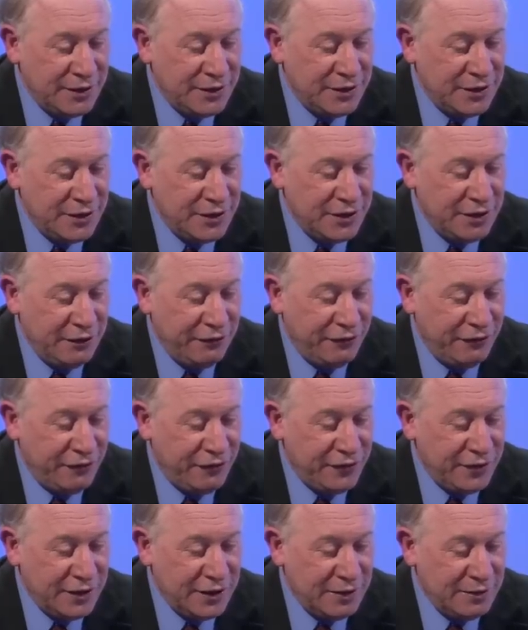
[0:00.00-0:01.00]
as
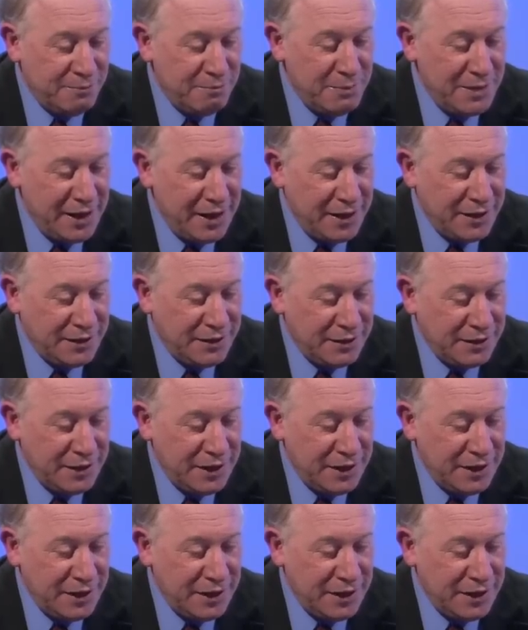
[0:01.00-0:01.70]
if men